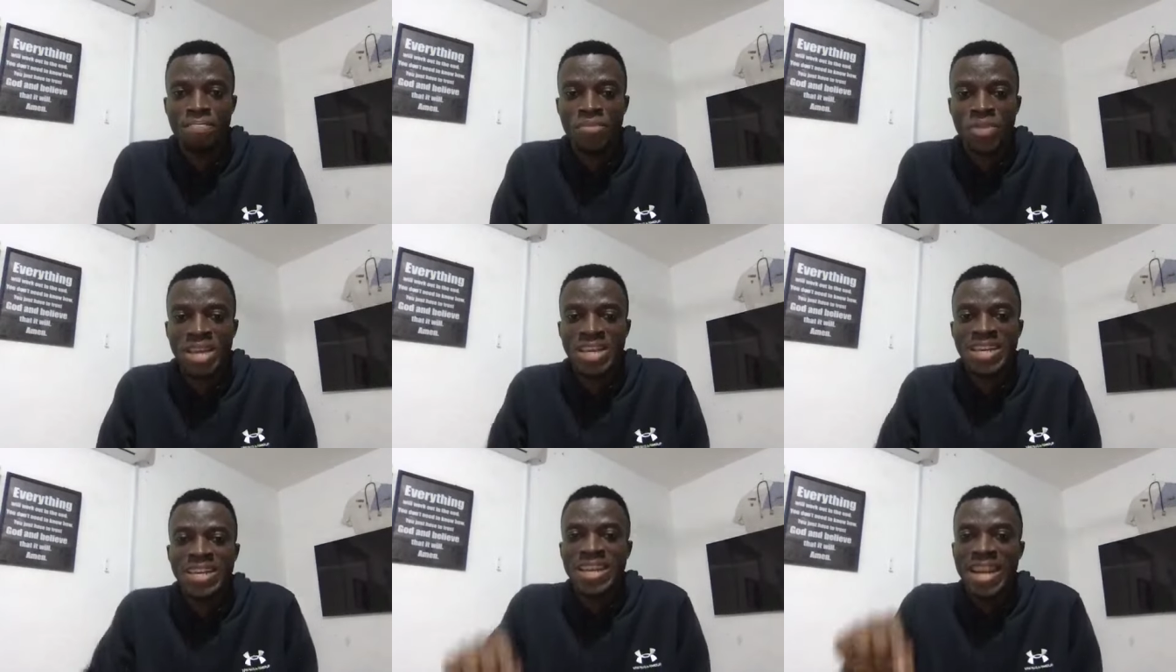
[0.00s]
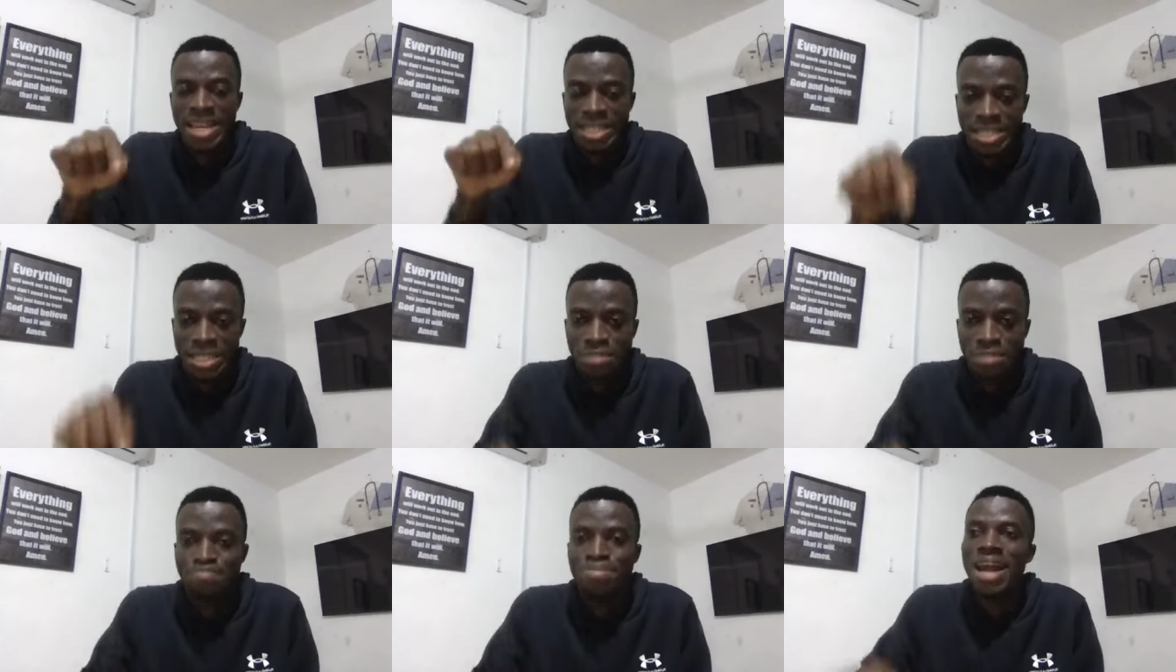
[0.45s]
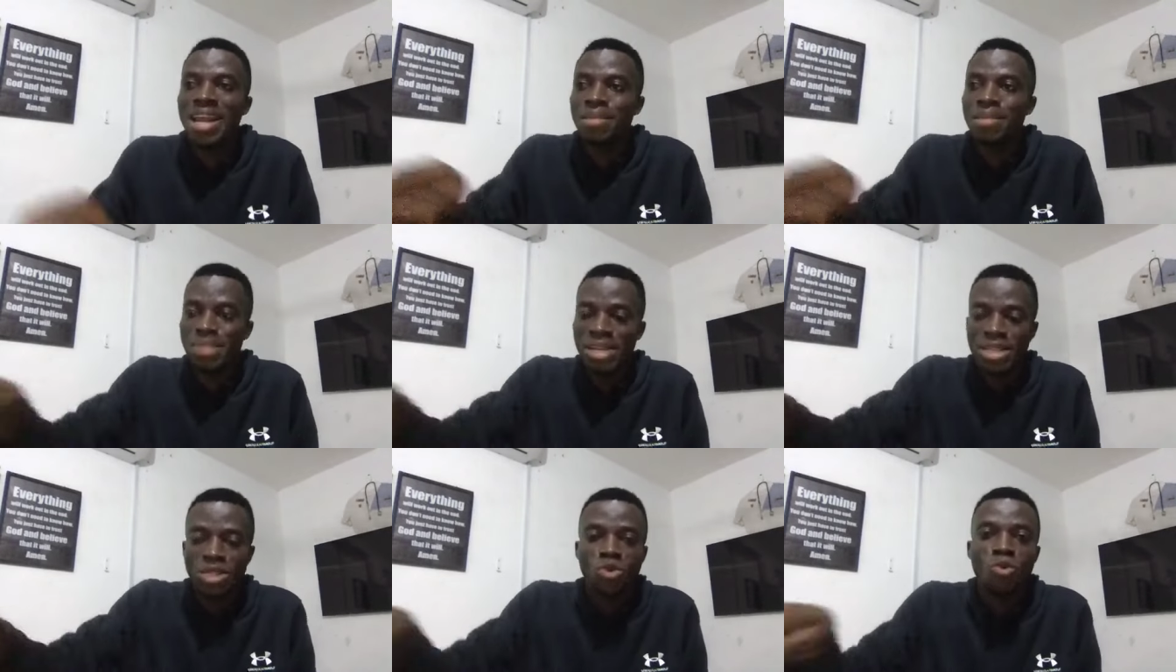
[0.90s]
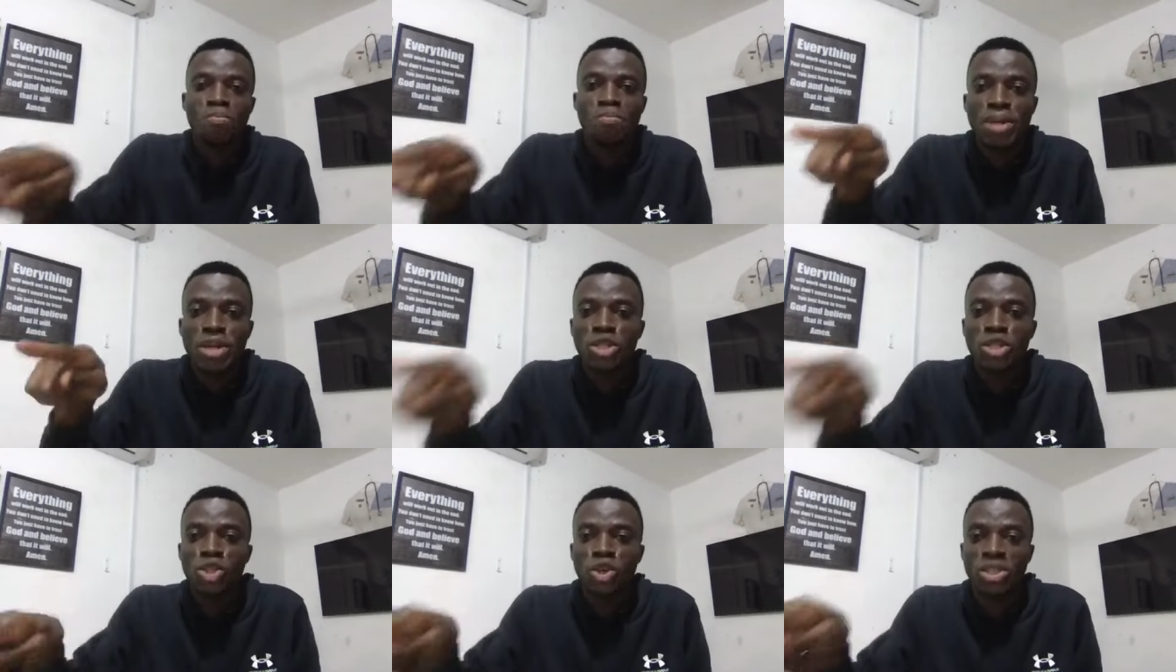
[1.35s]
next parliament will
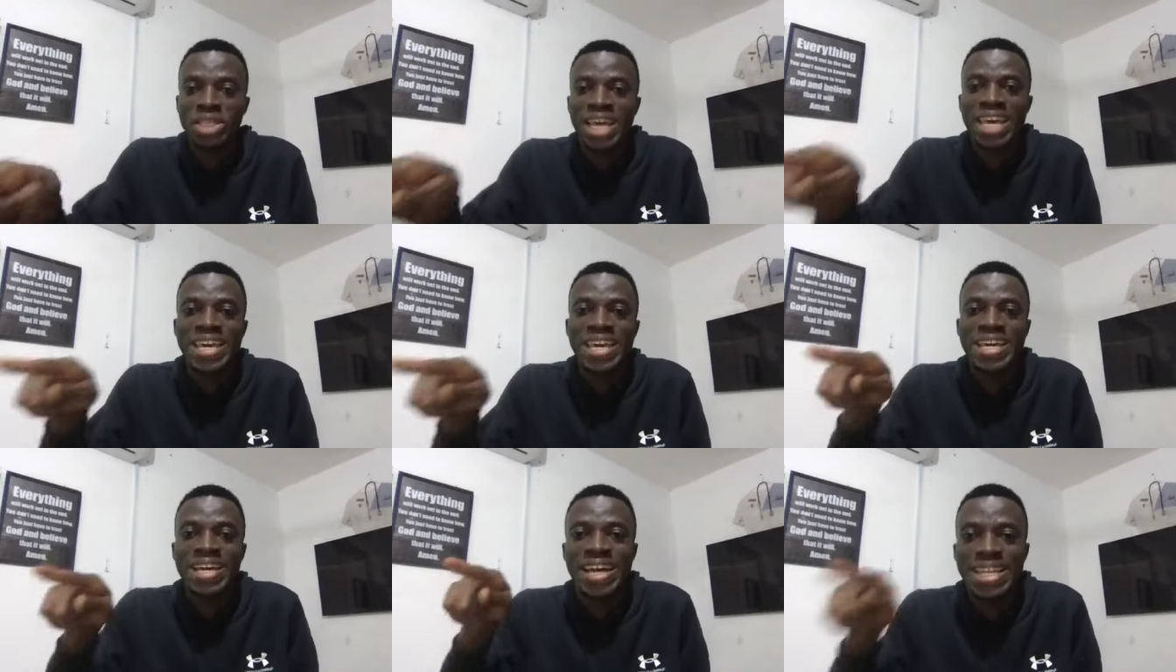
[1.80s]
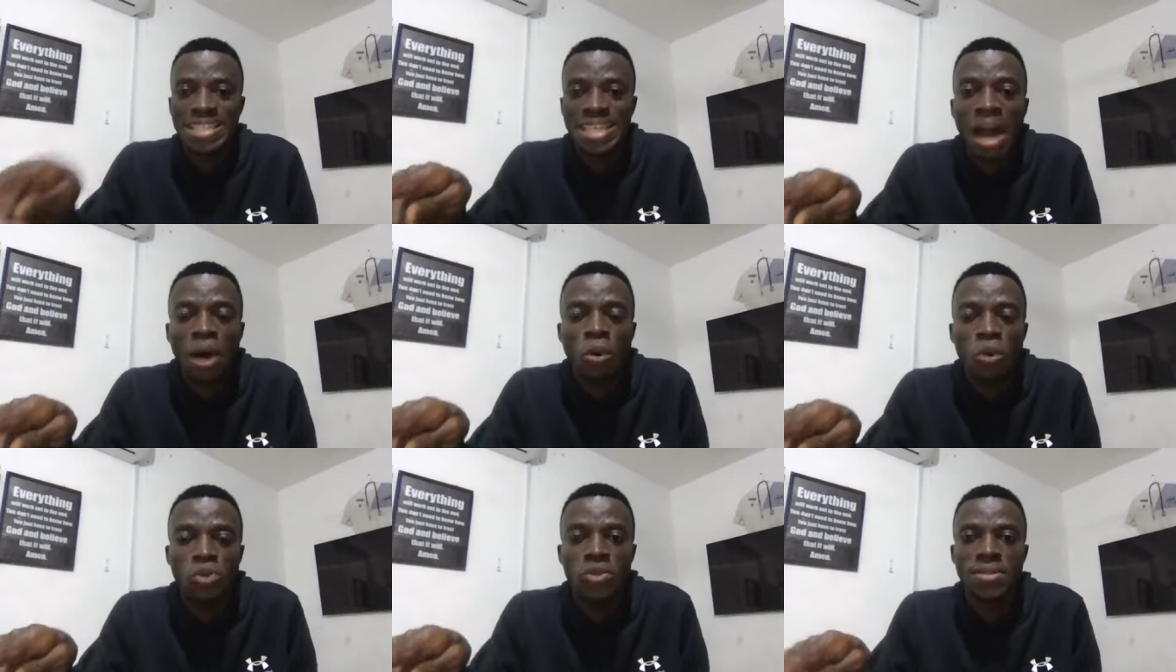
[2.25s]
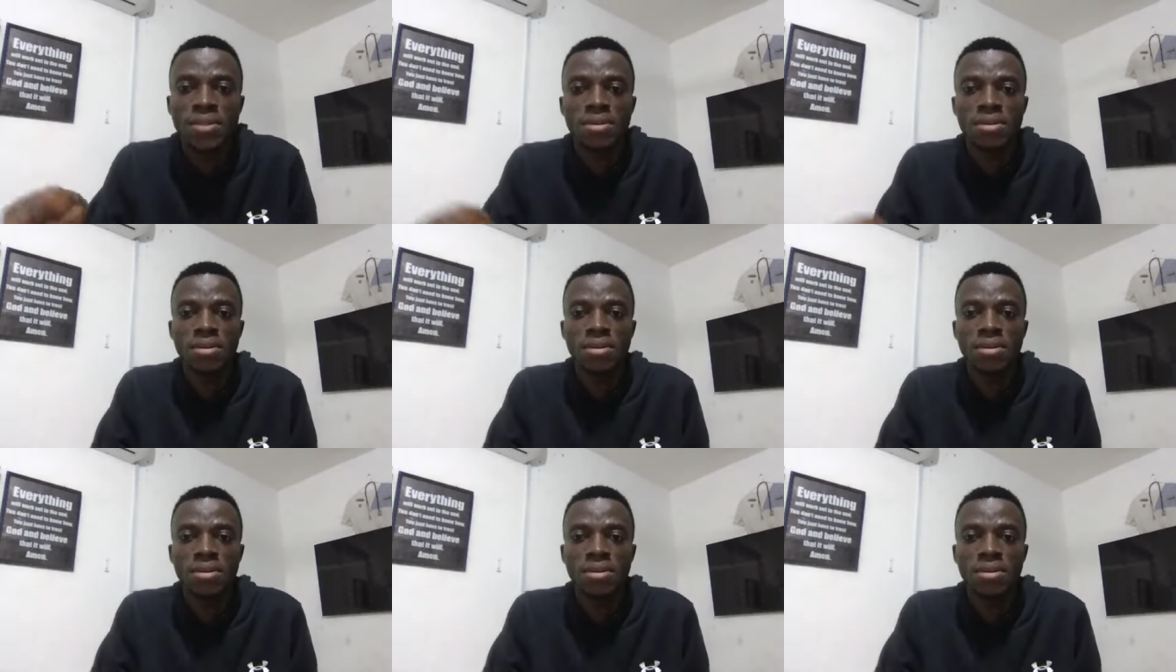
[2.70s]
make sure say he gets out